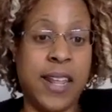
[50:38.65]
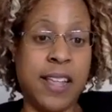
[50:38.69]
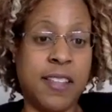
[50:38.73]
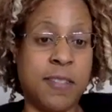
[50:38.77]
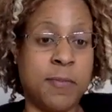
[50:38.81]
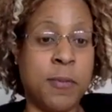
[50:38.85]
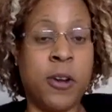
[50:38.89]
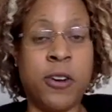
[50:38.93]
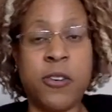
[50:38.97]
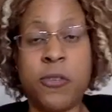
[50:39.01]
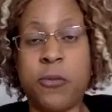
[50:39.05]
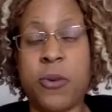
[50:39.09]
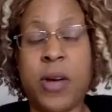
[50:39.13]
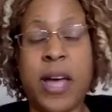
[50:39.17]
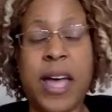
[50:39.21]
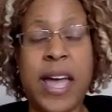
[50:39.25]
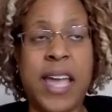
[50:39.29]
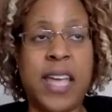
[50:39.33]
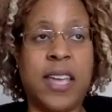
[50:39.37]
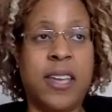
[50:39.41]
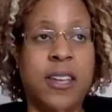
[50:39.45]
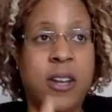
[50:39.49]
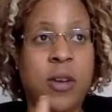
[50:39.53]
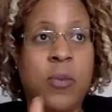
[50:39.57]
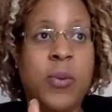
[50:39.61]
That's part of
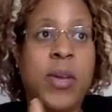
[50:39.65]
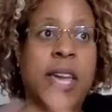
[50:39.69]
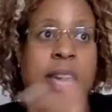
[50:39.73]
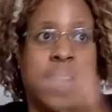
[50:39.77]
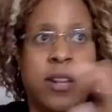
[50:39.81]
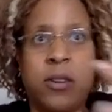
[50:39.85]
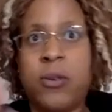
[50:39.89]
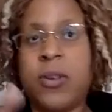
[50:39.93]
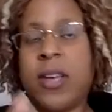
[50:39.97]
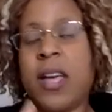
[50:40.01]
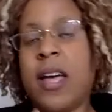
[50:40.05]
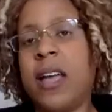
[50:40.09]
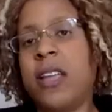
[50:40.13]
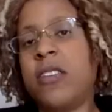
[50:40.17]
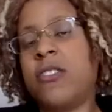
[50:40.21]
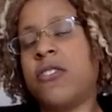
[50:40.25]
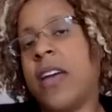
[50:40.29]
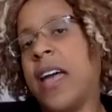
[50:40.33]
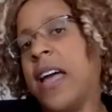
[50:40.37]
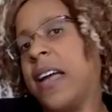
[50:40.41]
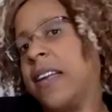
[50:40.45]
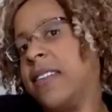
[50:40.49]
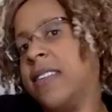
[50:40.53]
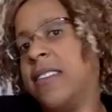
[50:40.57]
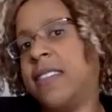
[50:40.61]
why, we get new
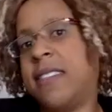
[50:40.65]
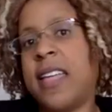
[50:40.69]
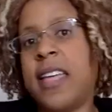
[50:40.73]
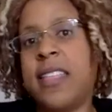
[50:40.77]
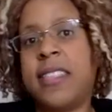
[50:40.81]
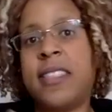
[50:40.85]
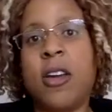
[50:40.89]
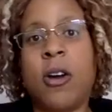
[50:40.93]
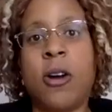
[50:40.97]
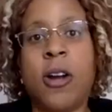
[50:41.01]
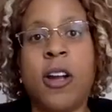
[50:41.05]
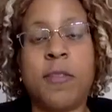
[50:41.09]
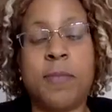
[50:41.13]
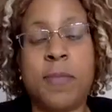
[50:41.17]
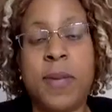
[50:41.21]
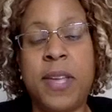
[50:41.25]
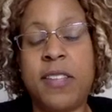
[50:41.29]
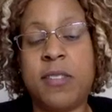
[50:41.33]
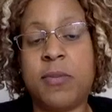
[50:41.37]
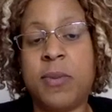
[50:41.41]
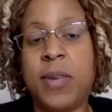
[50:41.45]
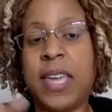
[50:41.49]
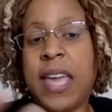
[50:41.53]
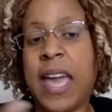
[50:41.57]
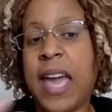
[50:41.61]
contracts, is that the
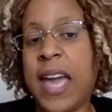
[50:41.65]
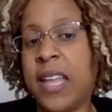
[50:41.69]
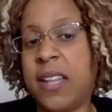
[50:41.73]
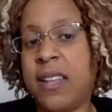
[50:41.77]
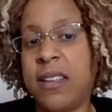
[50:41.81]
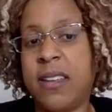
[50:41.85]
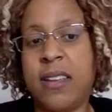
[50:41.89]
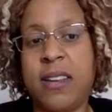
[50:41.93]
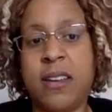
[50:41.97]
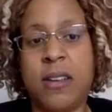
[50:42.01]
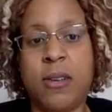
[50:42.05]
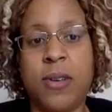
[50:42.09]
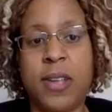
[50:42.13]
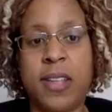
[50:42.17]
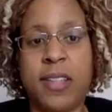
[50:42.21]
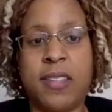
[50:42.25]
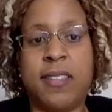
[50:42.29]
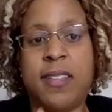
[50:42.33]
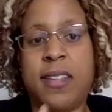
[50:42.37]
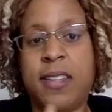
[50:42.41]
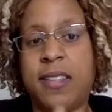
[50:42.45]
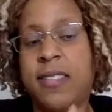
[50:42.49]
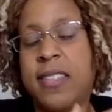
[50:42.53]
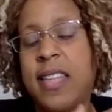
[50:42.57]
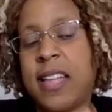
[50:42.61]
RFPs we get,
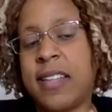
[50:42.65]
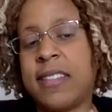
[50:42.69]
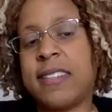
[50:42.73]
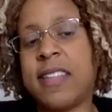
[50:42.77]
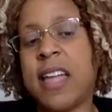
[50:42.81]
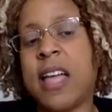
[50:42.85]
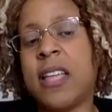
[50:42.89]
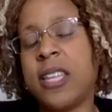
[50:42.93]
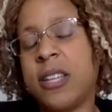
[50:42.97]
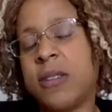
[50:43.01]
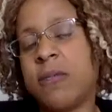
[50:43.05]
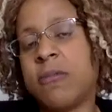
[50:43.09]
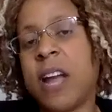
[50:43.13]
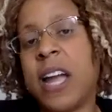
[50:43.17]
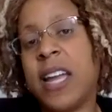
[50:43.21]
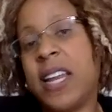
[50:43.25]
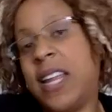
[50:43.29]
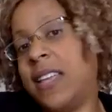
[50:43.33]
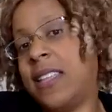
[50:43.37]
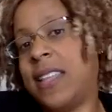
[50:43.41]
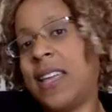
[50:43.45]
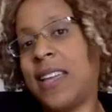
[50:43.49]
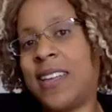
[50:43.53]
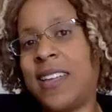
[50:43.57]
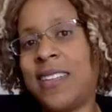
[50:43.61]
it's that solid
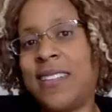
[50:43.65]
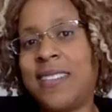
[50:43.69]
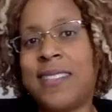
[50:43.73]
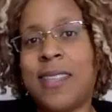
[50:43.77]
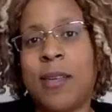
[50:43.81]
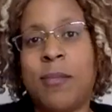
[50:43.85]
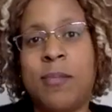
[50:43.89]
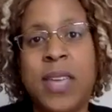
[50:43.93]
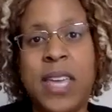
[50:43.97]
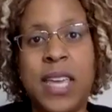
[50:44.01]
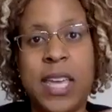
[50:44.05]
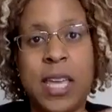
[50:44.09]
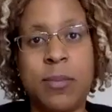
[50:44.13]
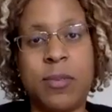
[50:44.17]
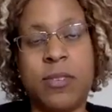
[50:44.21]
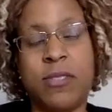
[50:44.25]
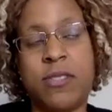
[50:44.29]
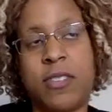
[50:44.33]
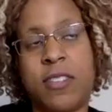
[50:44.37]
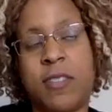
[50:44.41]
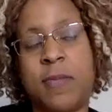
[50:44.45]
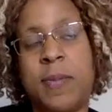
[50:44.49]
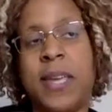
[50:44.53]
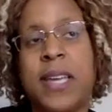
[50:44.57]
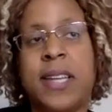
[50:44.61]
writing that gets them, being able
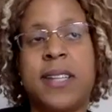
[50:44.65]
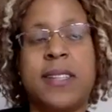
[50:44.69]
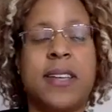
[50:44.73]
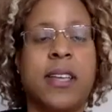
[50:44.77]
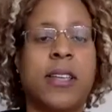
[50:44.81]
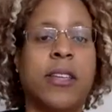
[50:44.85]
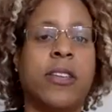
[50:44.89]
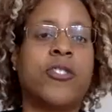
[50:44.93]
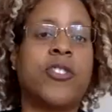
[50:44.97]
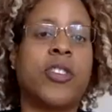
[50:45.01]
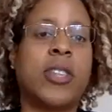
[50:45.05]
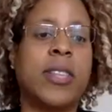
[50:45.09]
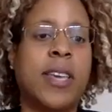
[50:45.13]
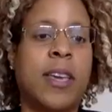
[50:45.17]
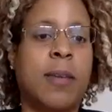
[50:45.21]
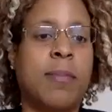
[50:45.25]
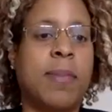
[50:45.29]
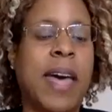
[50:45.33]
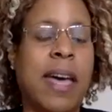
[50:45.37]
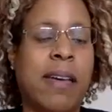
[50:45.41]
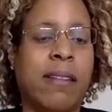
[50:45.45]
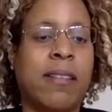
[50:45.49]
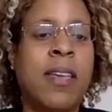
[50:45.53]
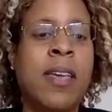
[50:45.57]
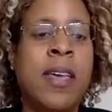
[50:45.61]
to speak intelligently
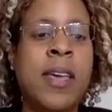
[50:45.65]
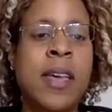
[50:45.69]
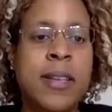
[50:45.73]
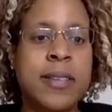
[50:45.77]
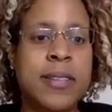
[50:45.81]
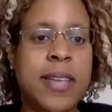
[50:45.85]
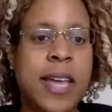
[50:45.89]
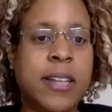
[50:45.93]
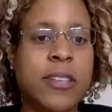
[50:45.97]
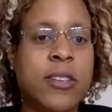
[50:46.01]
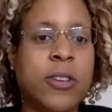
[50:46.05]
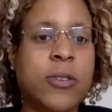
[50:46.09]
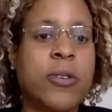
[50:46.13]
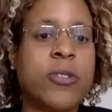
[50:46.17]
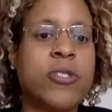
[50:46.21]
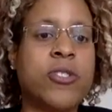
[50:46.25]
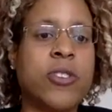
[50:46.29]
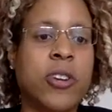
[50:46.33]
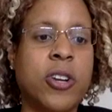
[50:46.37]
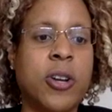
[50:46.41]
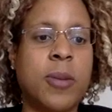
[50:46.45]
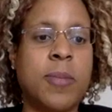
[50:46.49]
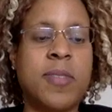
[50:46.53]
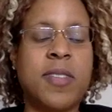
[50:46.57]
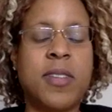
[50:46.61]
about technical
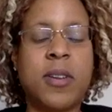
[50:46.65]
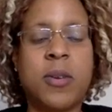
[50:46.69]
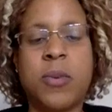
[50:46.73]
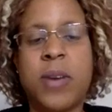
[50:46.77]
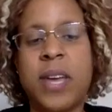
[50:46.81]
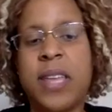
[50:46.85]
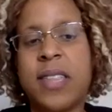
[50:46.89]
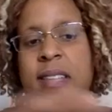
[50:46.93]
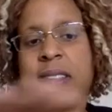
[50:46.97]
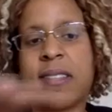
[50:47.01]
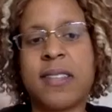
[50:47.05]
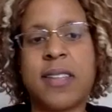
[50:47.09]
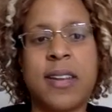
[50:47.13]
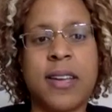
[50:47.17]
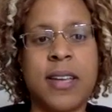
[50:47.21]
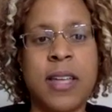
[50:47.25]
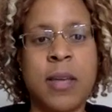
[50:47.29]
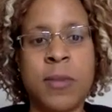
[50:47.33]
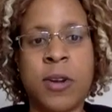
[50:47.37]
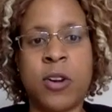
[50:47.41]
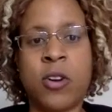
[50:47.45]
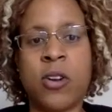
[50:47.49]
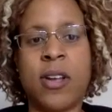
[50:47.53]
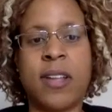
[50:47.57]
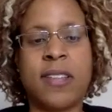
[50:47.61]
terms in a way that's going to
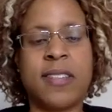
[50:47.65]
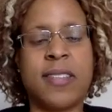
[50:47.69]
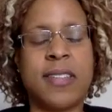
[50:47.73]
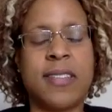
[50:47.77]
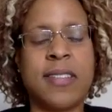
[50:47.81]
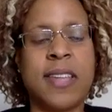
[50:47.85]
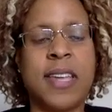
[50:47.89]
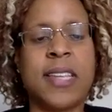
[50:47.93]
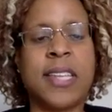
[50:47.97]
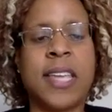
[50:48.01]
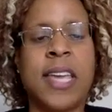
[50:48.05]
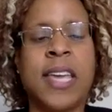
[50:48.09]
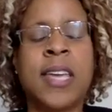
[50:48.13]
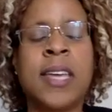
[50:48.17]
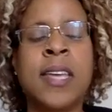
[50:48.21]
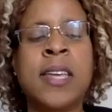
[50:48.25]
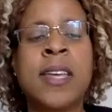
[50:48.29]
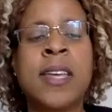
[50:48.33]
come across succinctly.